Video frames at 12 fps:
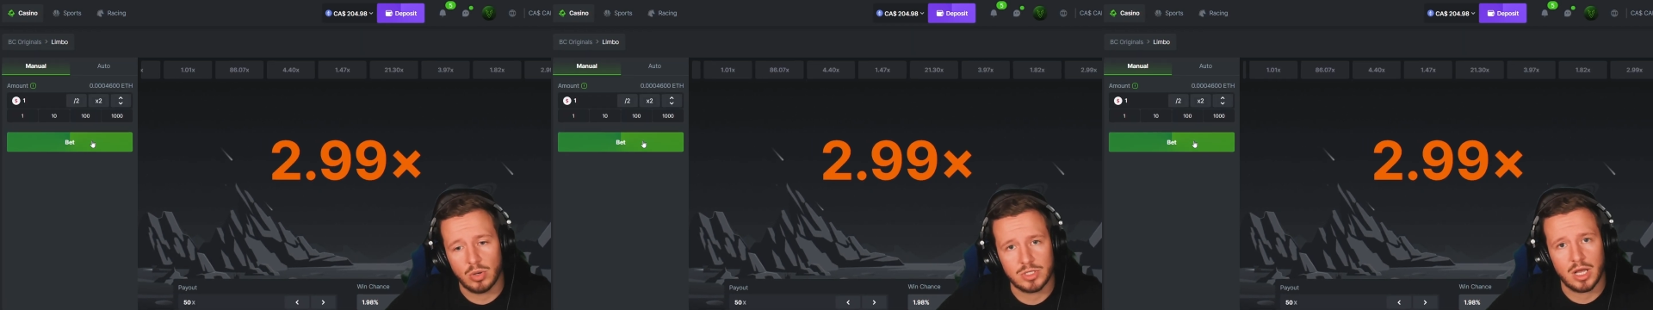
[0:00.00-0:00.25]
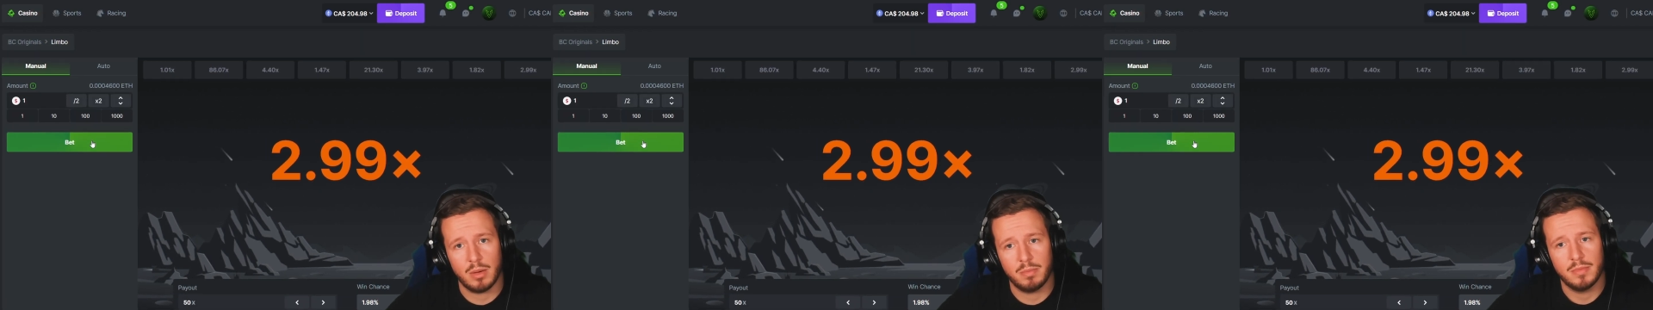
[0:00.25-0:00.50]

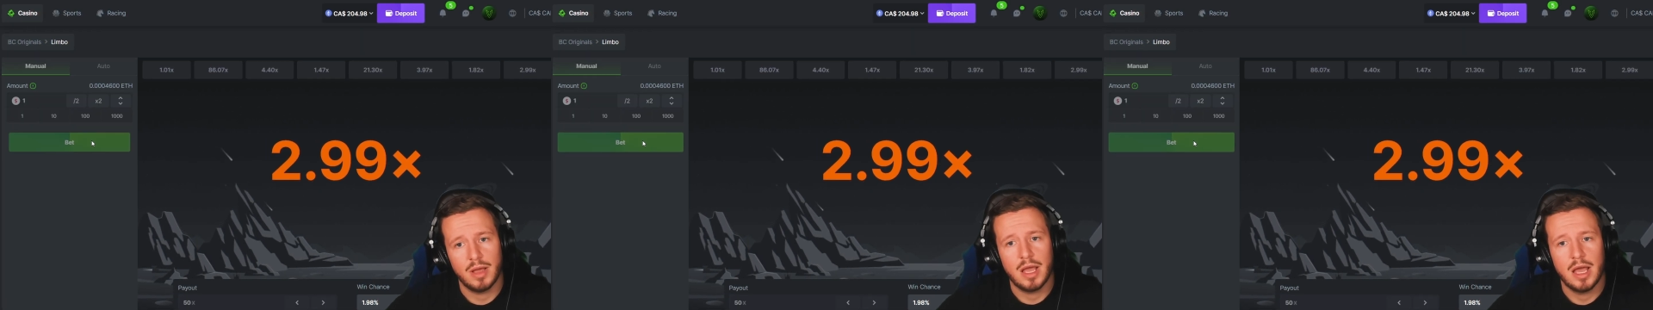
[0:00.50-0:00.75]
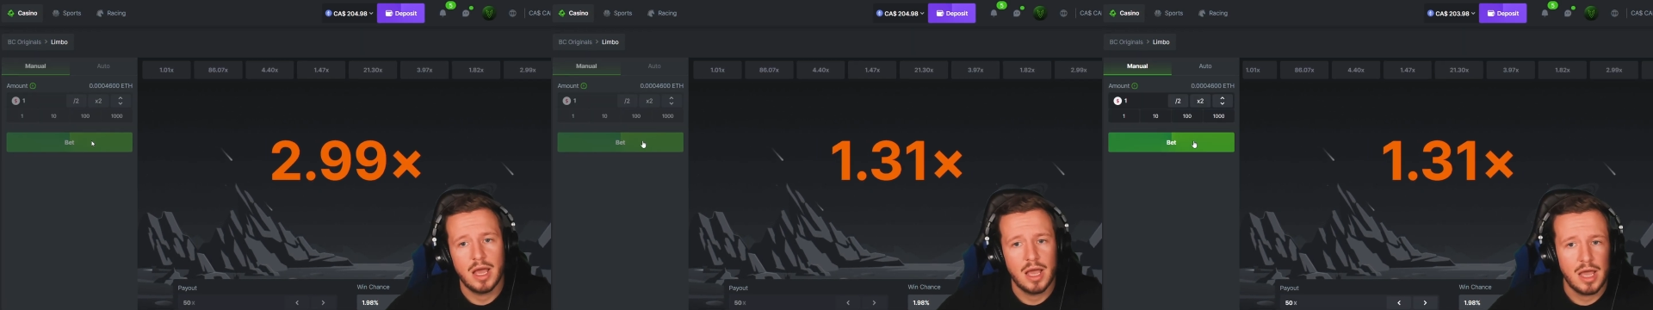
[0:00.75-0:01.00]
goes up.
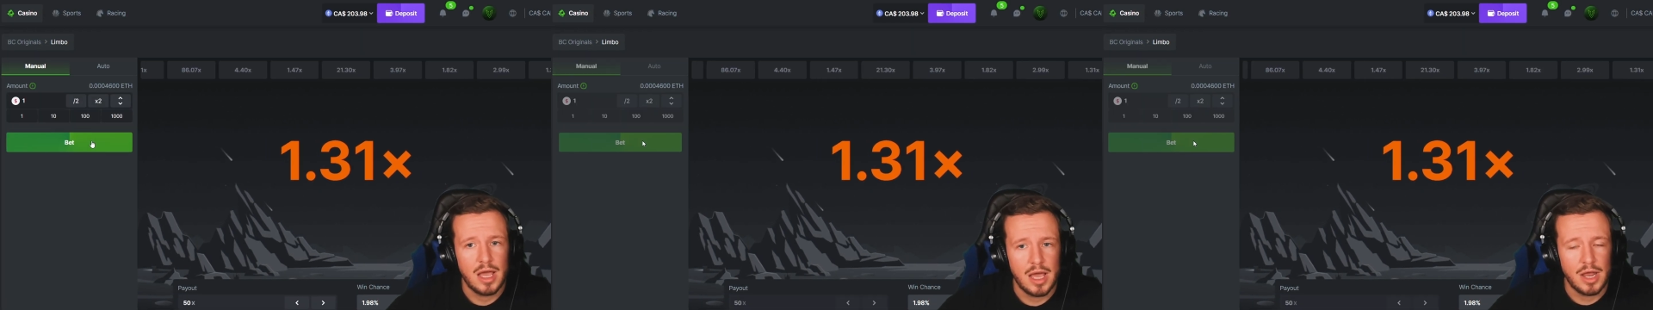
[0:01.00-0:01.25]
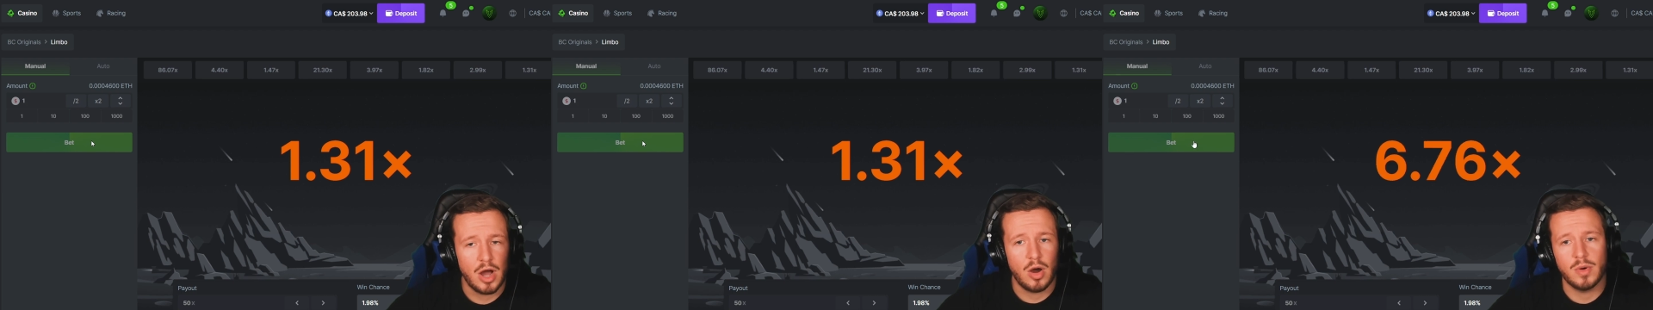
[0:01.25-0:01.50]

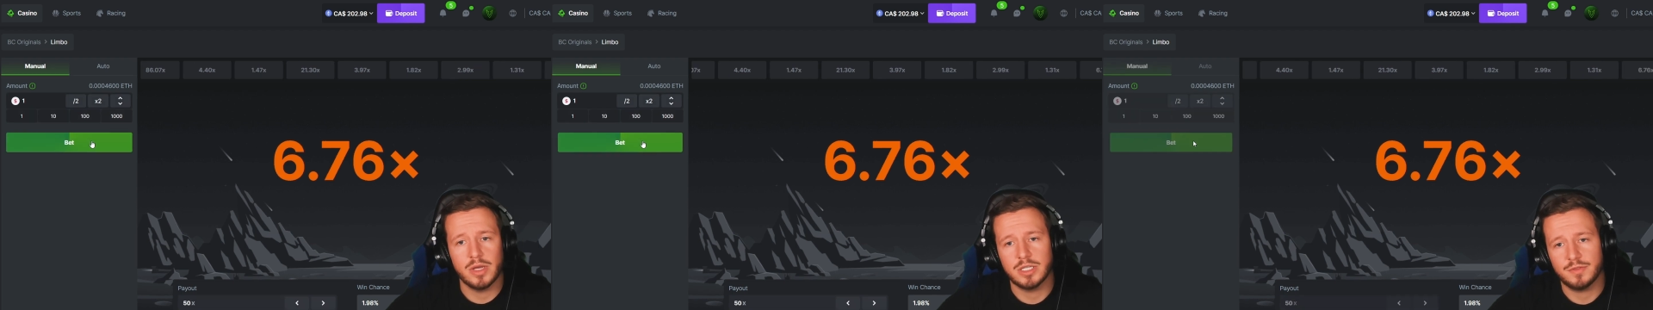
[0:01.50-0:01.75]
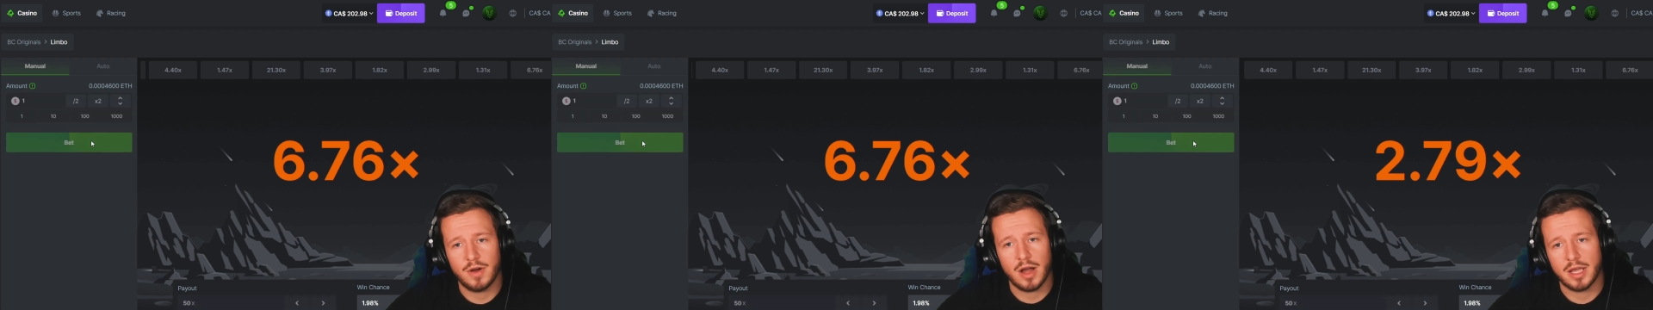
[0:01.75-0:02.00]
It
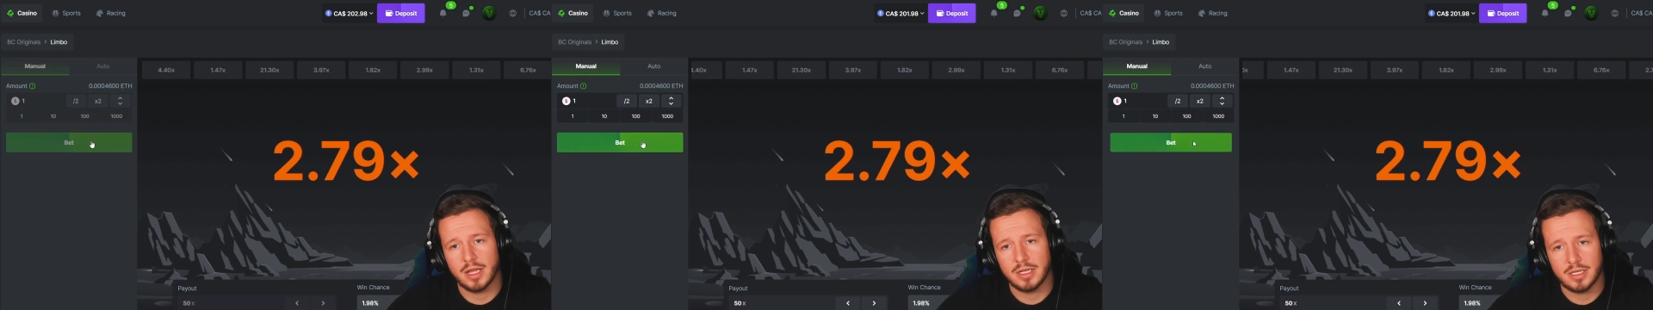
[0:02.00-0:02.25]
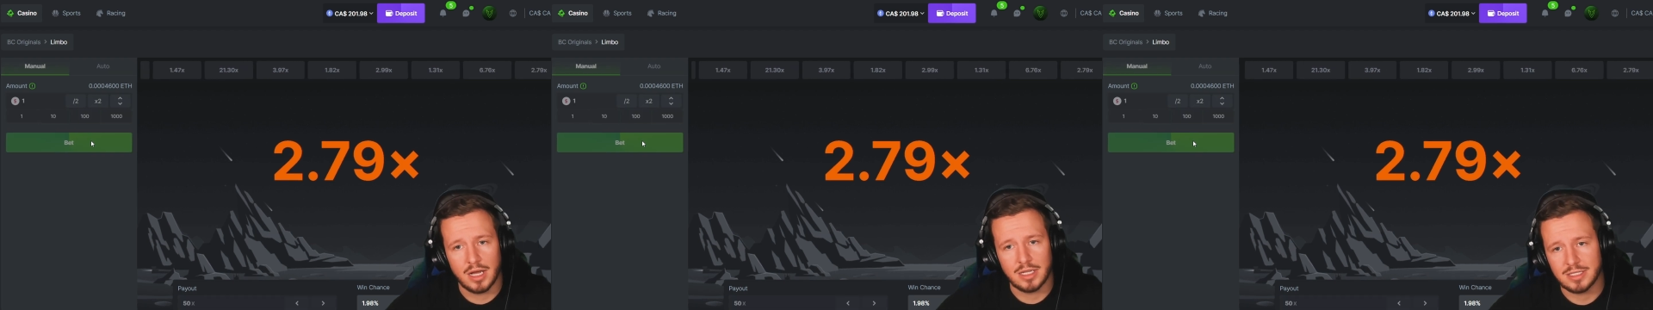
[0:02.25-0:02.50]
always
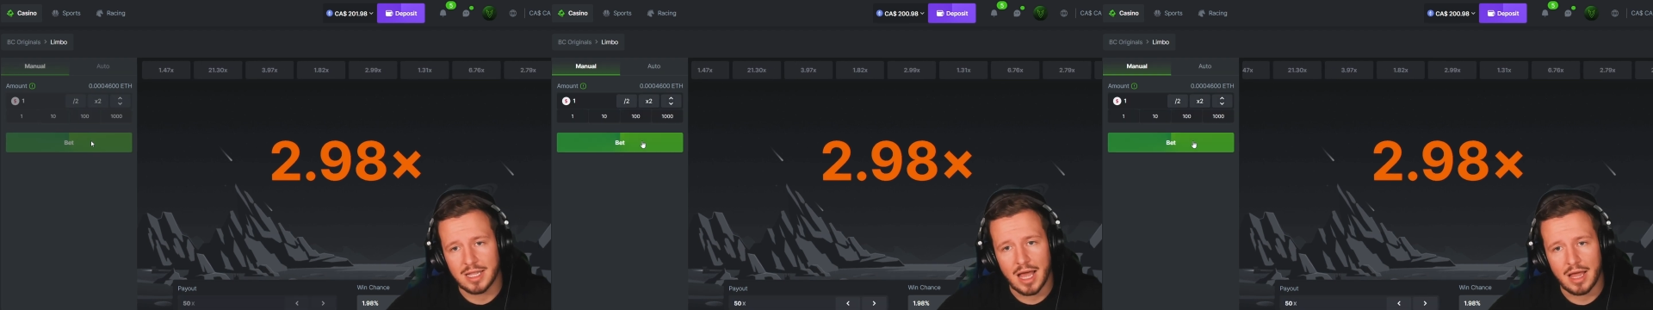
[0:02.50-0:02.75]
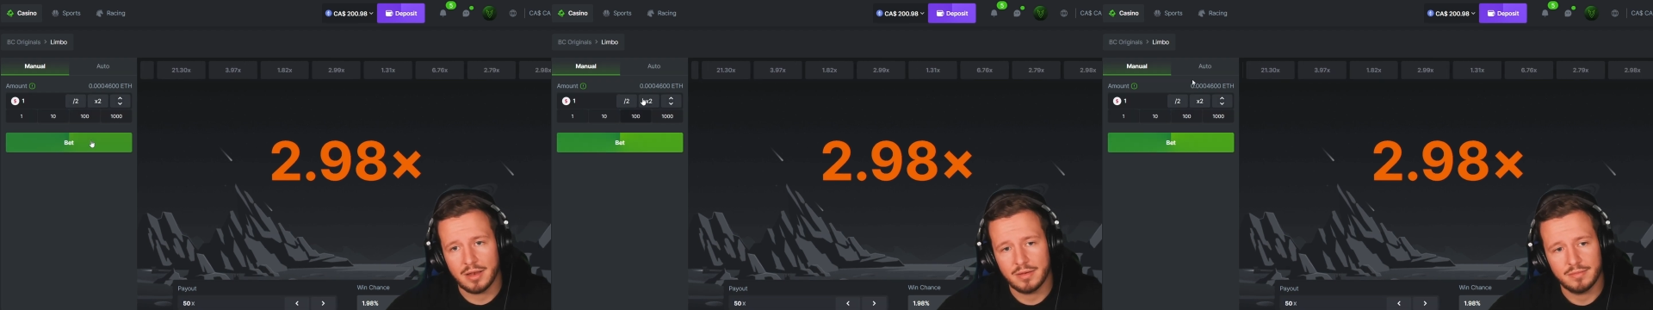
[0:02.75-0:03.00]
fucking does
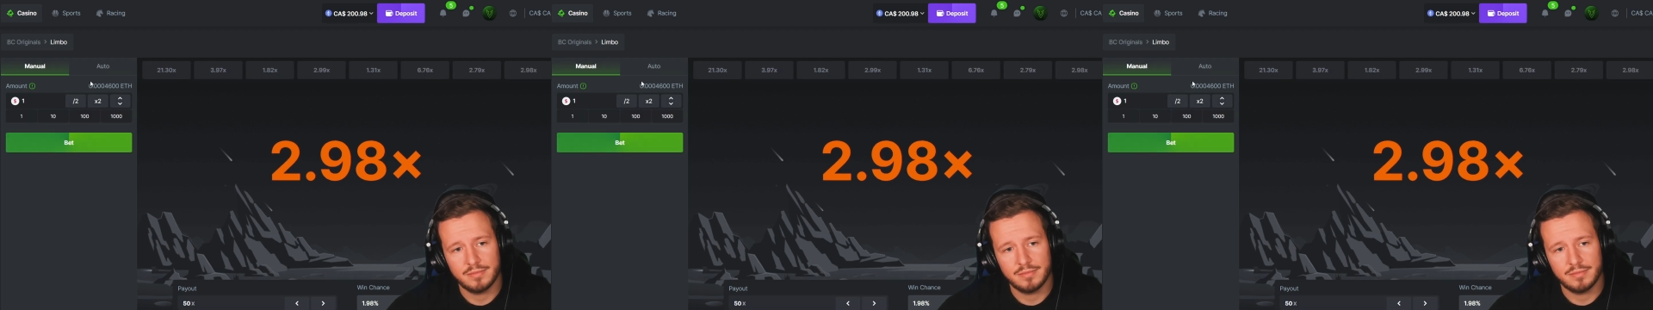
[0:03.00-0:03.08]
that.